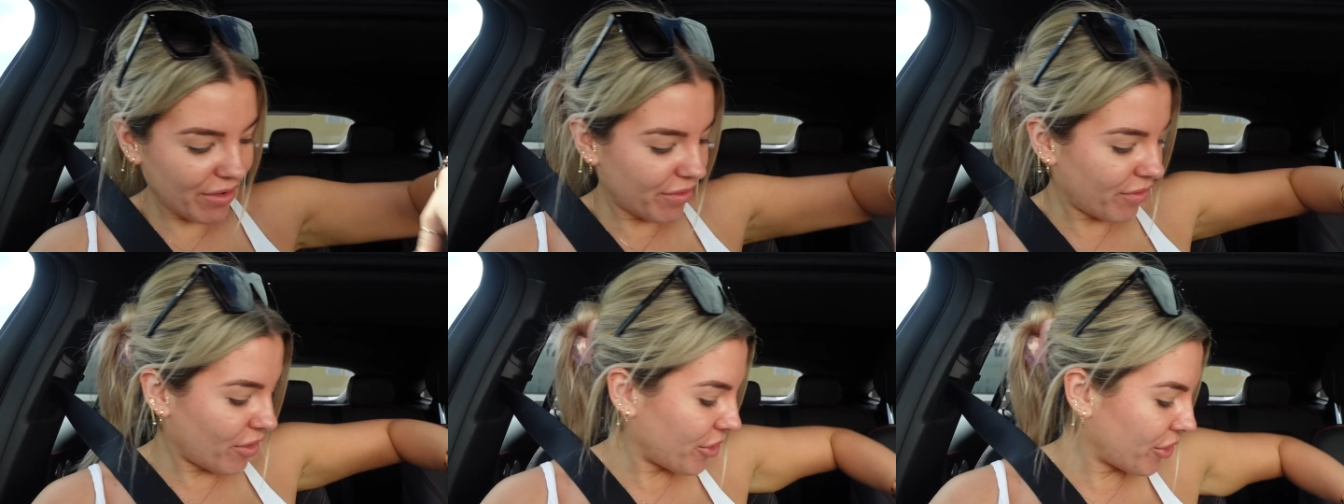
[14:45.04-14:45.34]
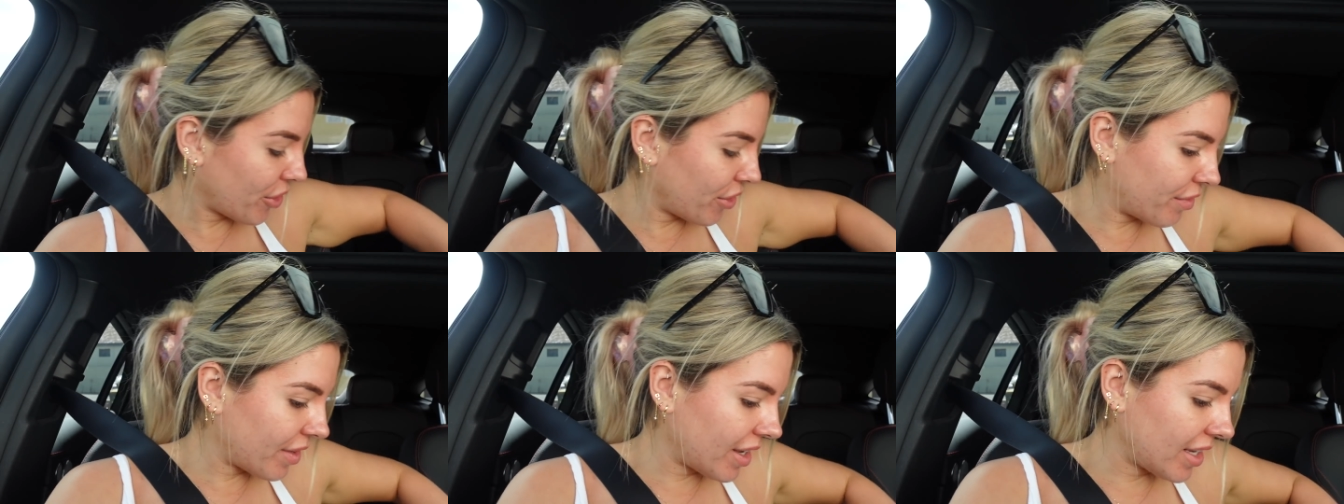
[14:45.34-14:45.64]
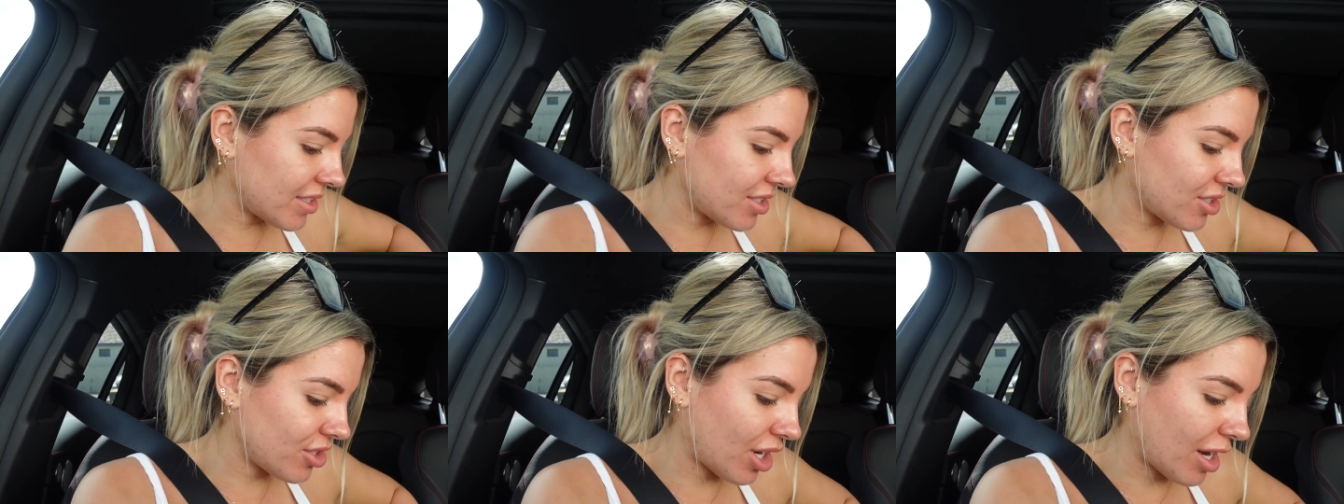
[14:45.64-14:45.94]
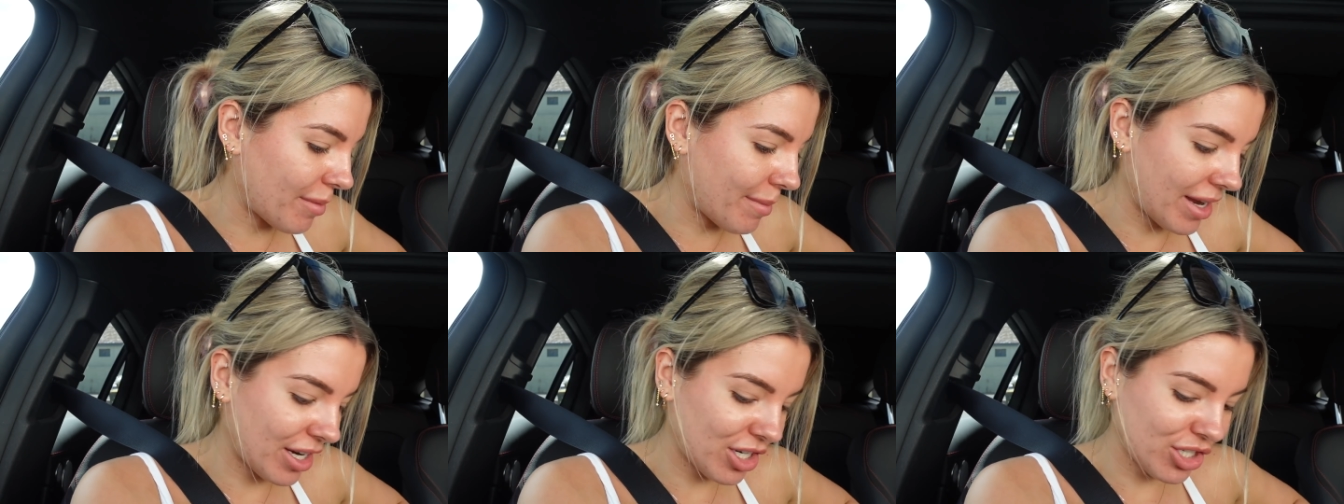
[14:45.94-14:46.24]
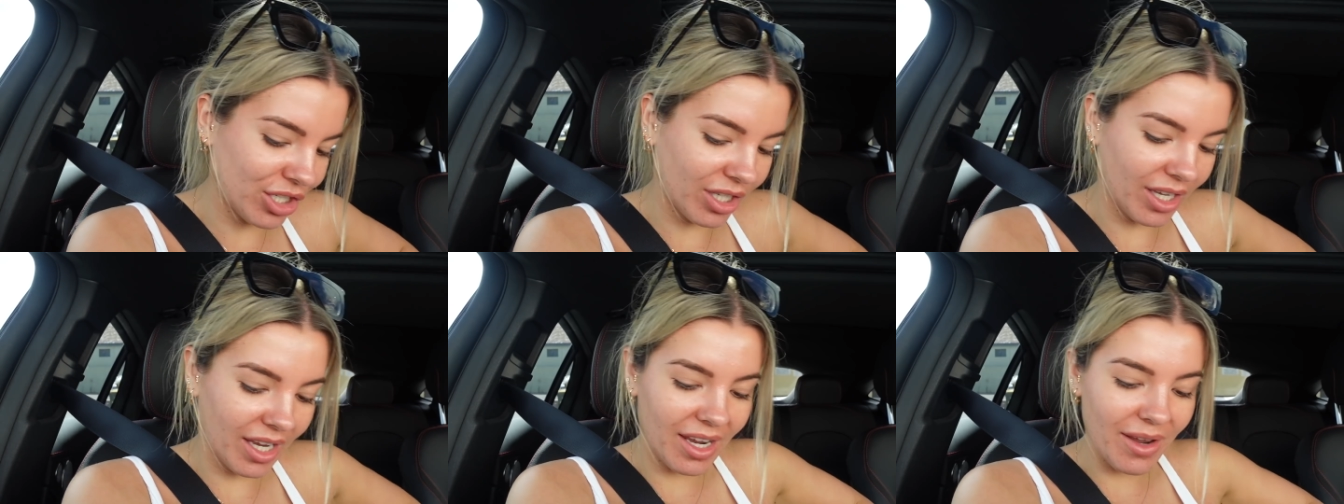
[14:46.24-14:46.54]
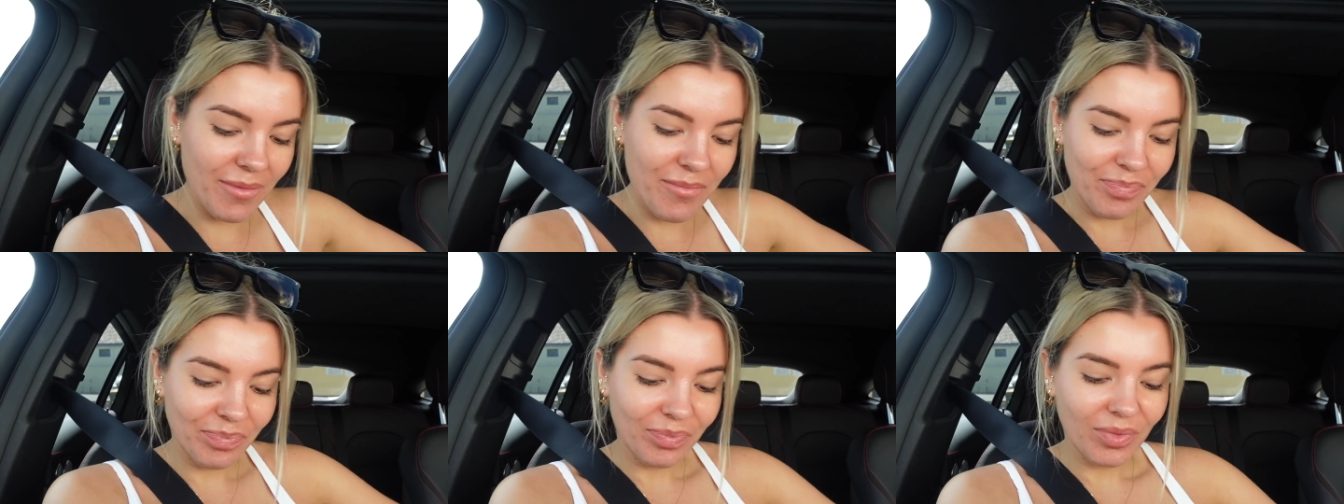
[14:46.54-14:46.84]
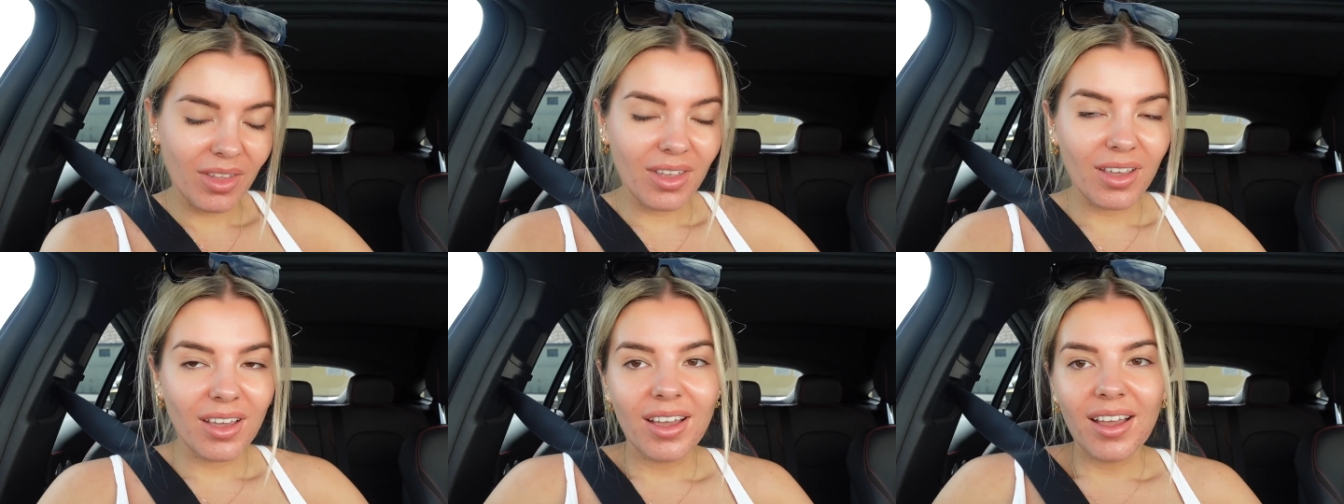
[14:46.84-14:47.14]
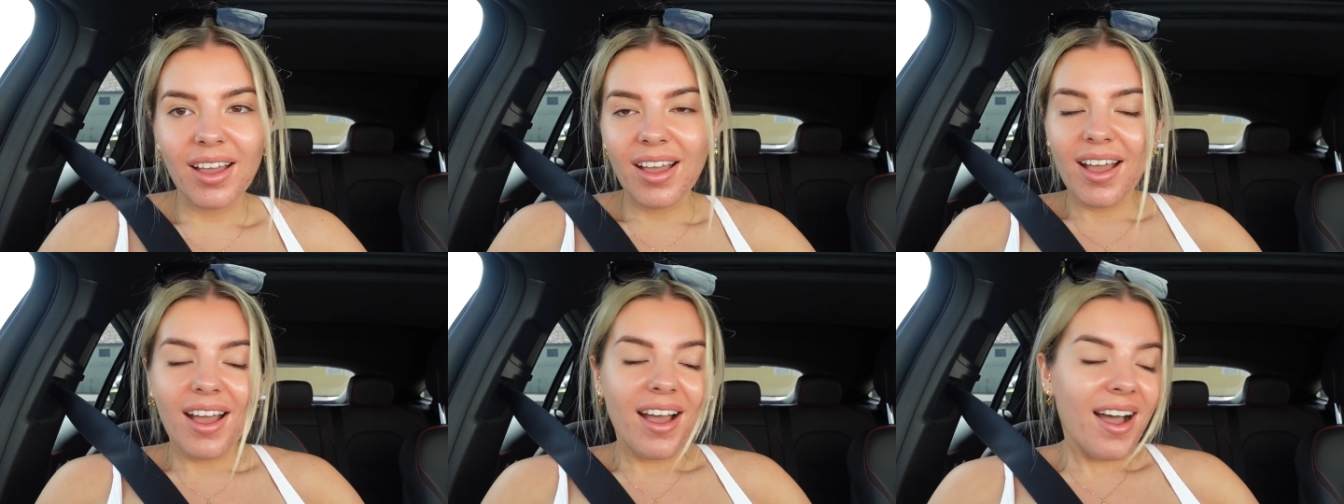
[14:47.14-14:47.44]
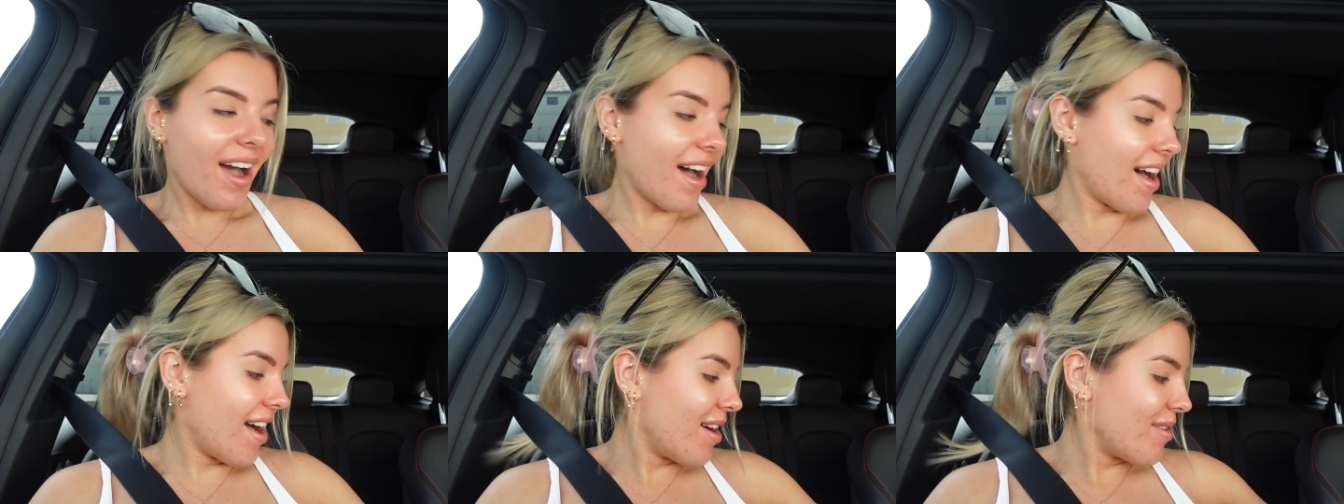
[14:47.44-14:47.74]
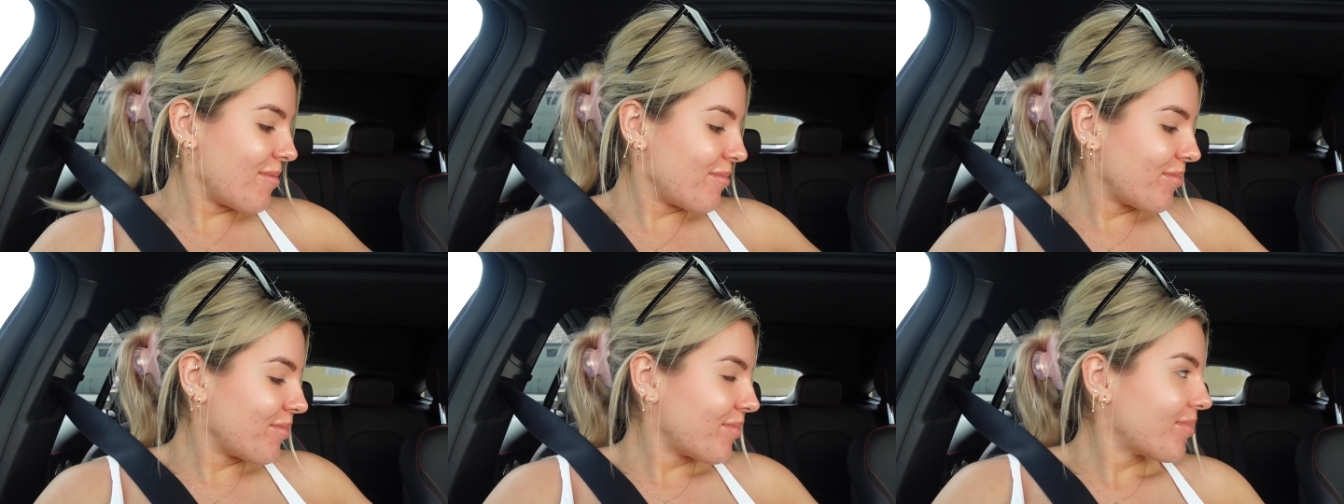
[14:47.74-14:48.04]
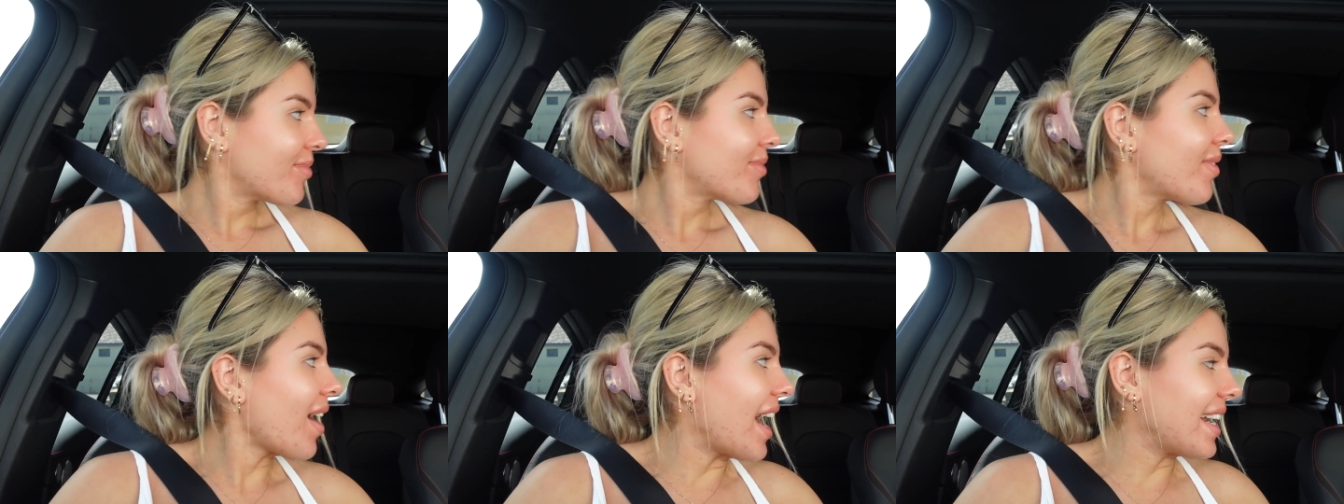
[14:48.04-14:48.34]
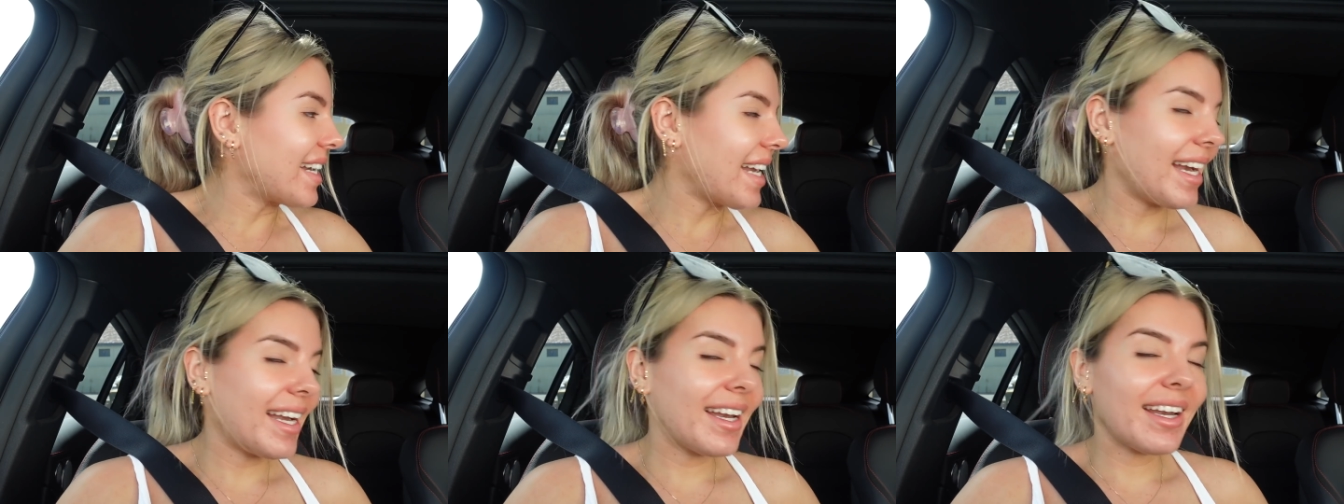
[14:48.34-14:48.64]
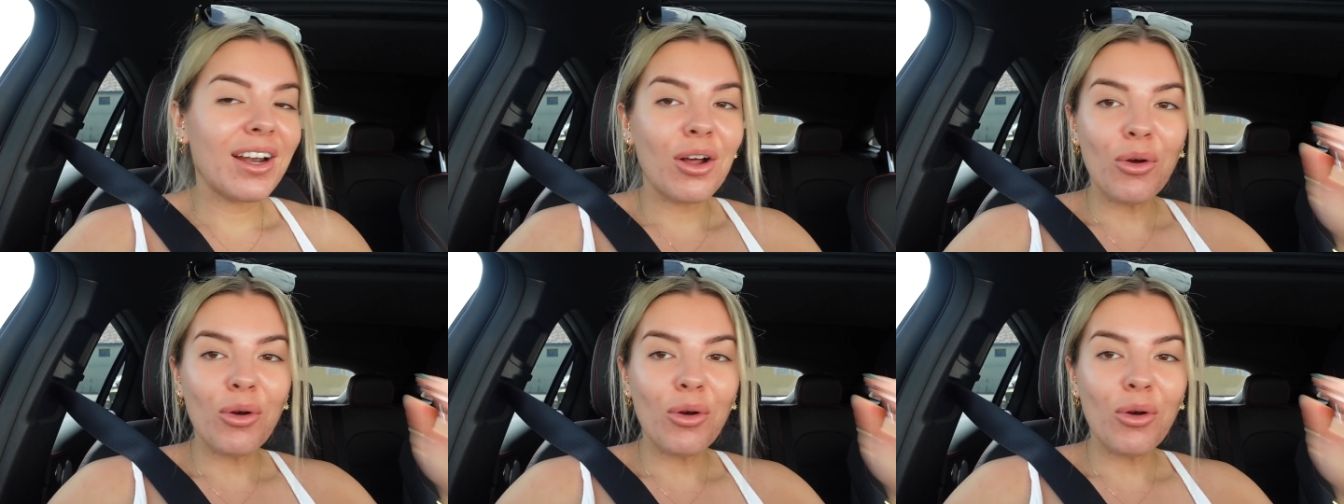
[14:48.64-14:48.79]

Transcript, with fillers: a photo for Instagram, actually. I needed